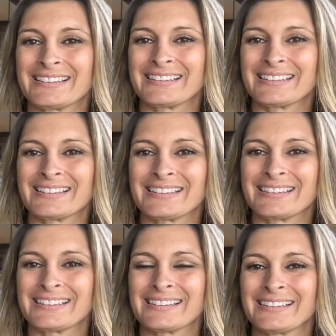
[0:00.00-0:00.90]

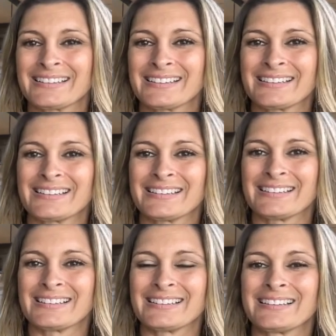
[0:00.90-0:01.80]

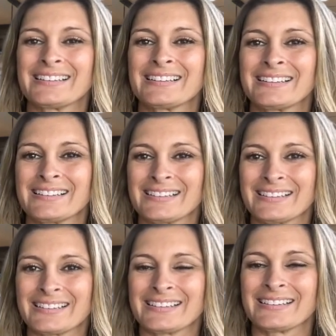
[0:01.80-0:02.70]

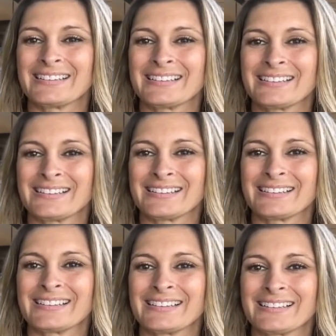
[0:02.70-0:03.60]

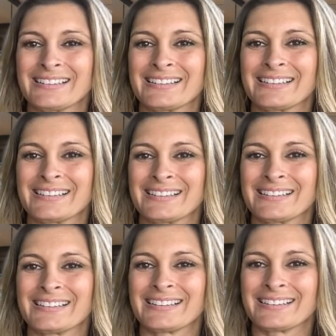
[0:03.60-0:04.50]

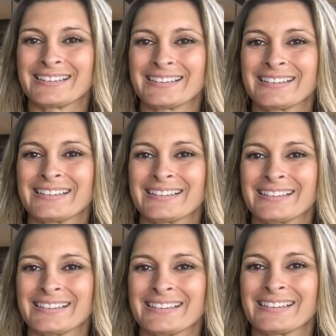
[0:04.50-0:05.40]

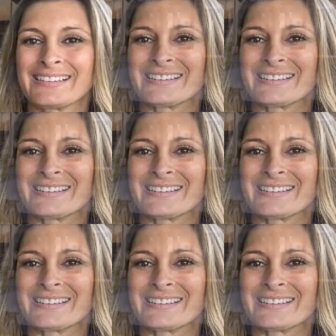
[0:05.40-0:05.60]
This person isn't speaking.